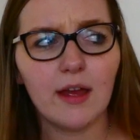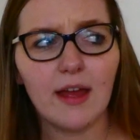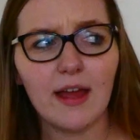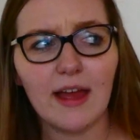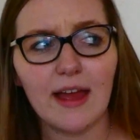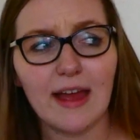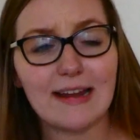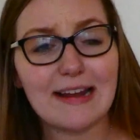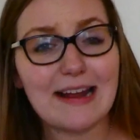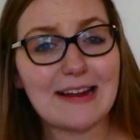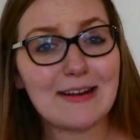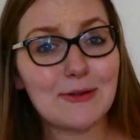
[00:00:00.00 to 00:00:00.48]

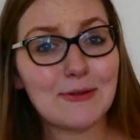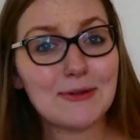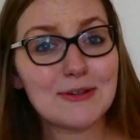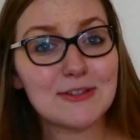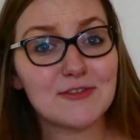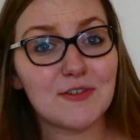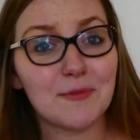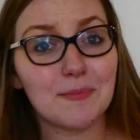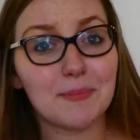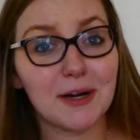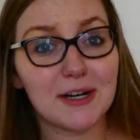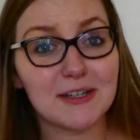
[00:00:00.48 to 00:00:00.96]
And I know
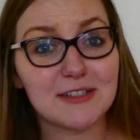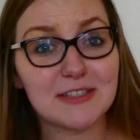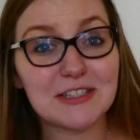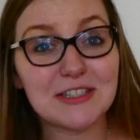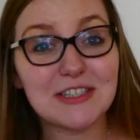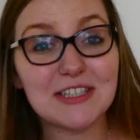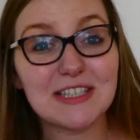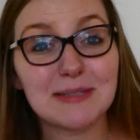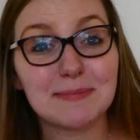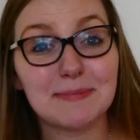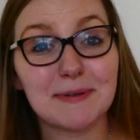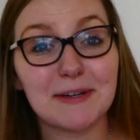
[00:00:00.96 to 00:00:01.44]
this from
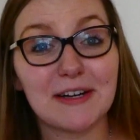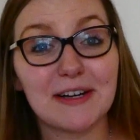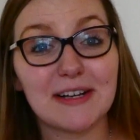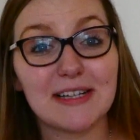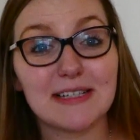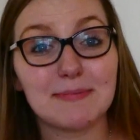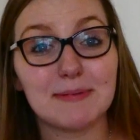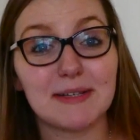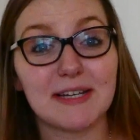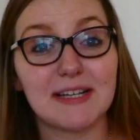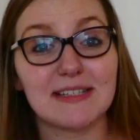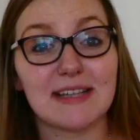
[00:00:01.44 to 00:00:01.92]
personal
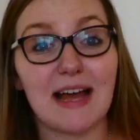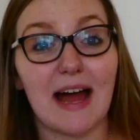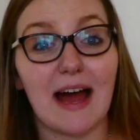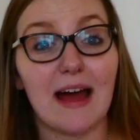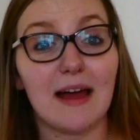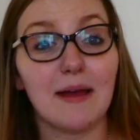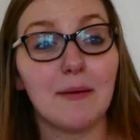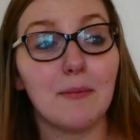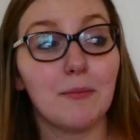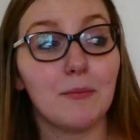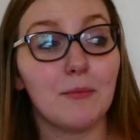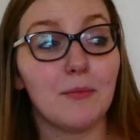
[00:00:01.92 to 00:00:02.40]
experience because
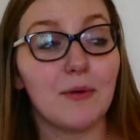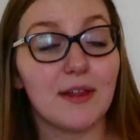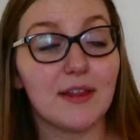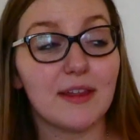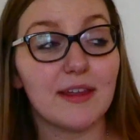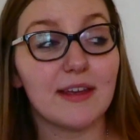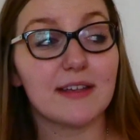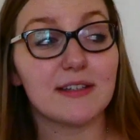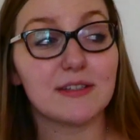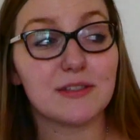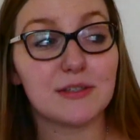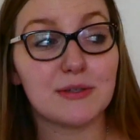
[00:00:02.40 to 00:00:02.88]
I am
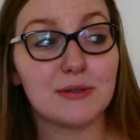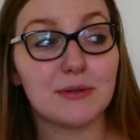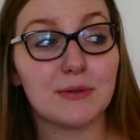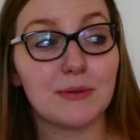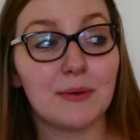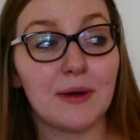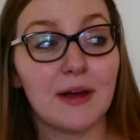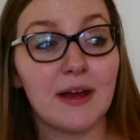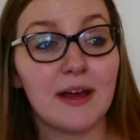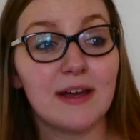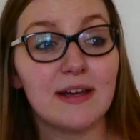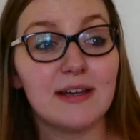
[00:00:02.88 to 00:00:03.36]
willing
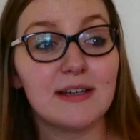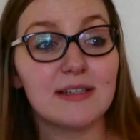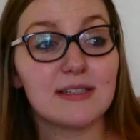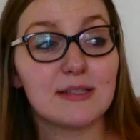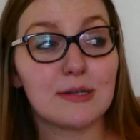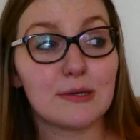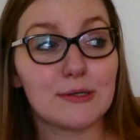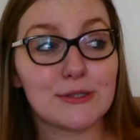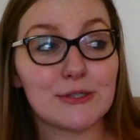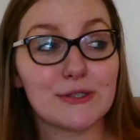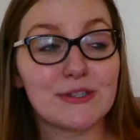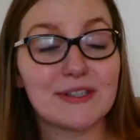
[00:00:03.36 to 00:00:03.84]
to
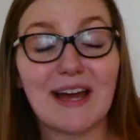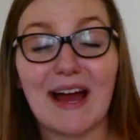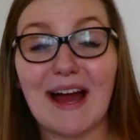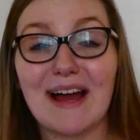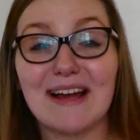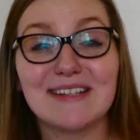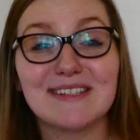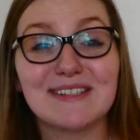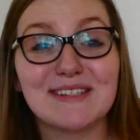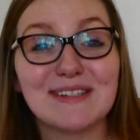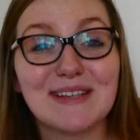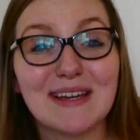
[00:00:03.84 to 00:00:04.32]
socially
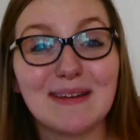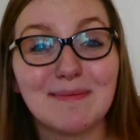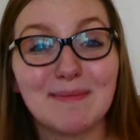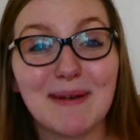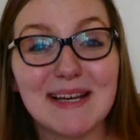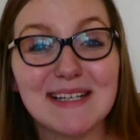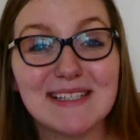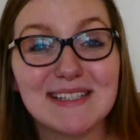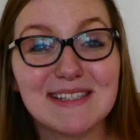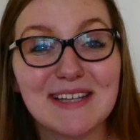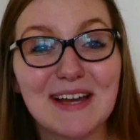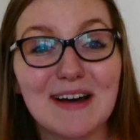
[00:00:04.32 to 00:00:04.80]
isolate
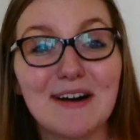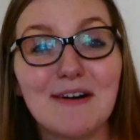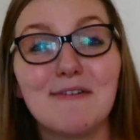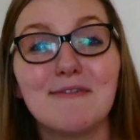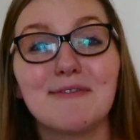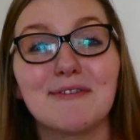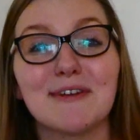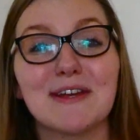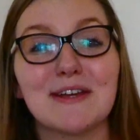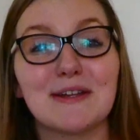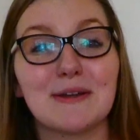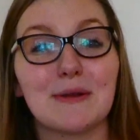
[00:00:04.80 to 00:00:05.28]

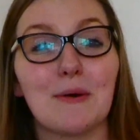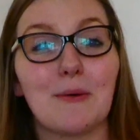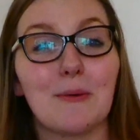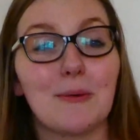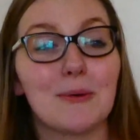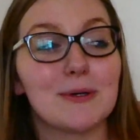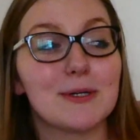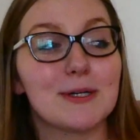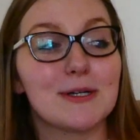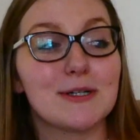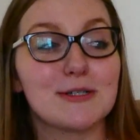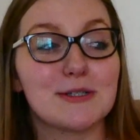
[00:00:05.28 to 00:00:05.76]
myself in
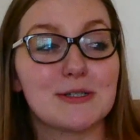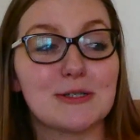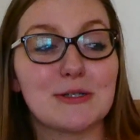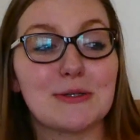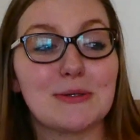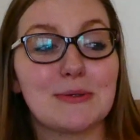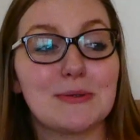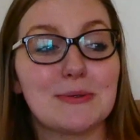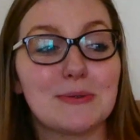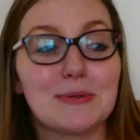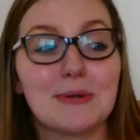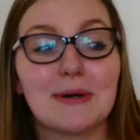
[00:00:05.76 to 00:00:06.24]
order
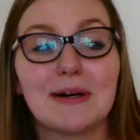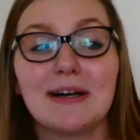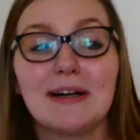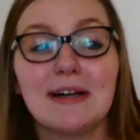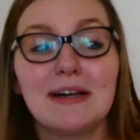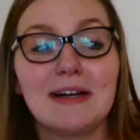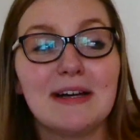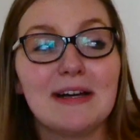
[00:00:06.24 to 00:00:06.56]
to